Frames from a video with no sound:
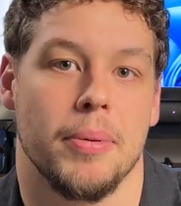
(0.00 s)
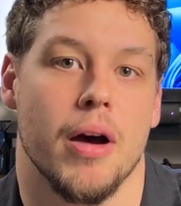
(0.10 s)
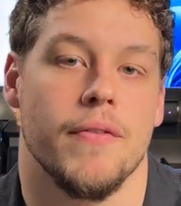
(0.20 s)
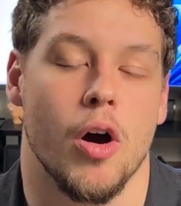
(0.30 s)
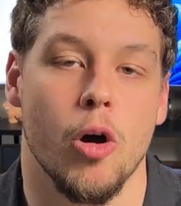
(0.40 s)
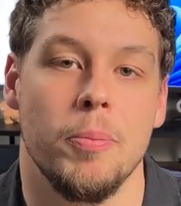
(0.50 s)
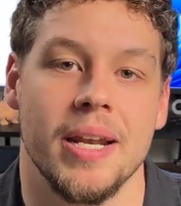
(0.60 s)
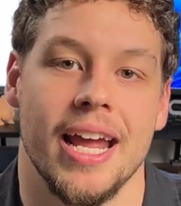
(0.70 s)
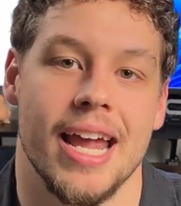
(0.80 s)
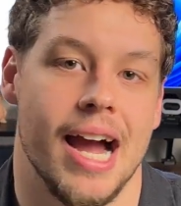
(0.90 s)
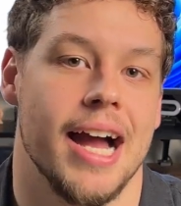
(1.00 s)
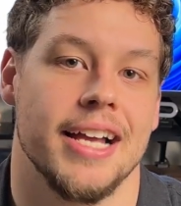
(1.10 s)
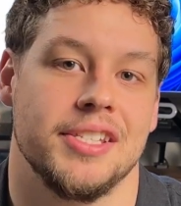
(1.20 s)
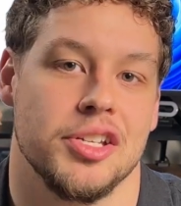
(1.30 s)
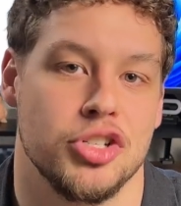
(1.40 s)
of
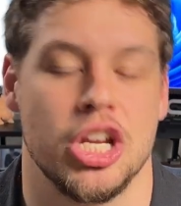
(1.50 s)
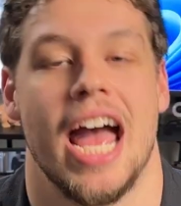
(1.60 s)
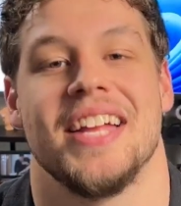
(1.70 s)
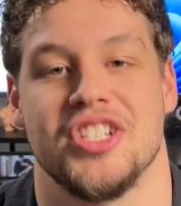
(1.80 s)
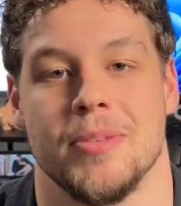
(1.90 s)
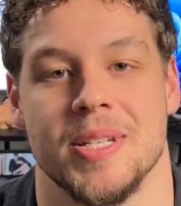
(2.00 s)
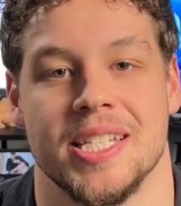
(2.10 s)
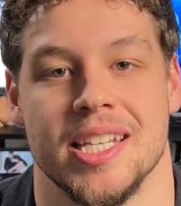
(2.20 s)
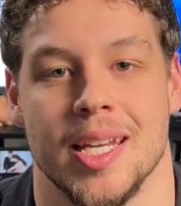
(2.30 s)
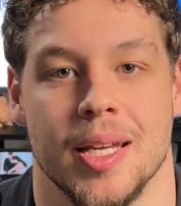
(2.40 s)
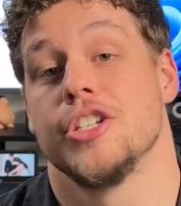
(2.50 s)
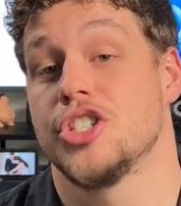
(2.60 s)
OpenAI's ChatGPT.